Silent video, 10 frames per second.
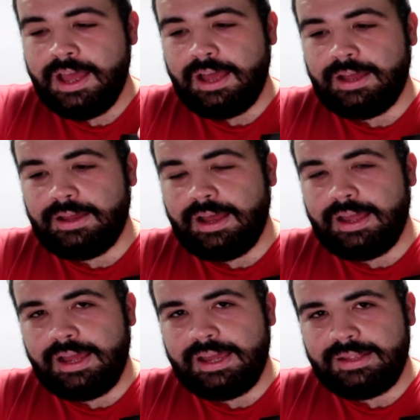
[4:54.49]

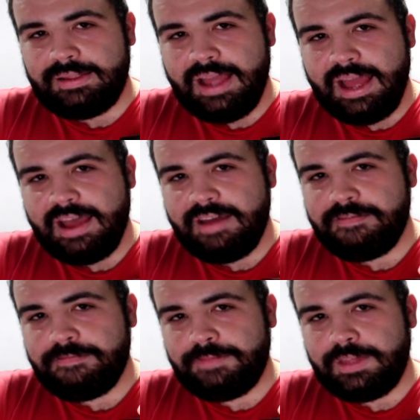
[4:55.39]
uh, I, I,
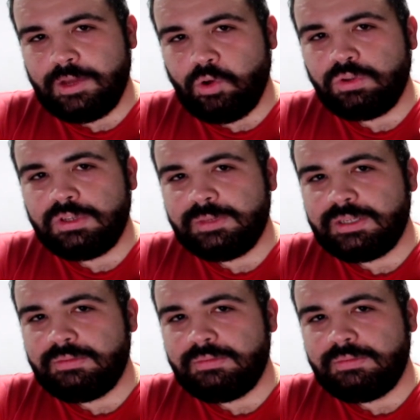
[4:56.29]
have the
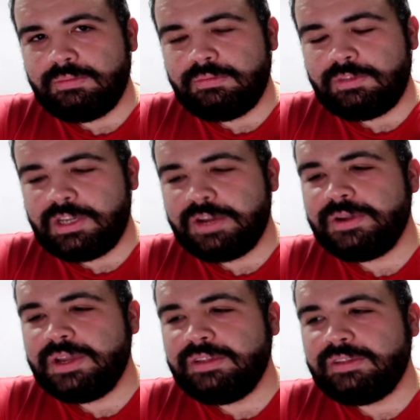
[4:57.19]
Ultimate
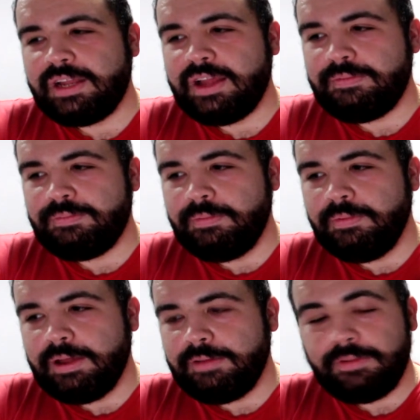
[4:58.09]
series, and I've
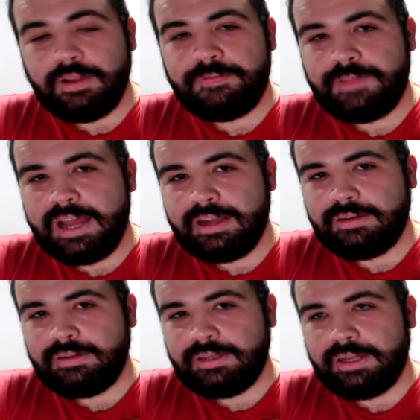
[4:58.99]
I've loved that,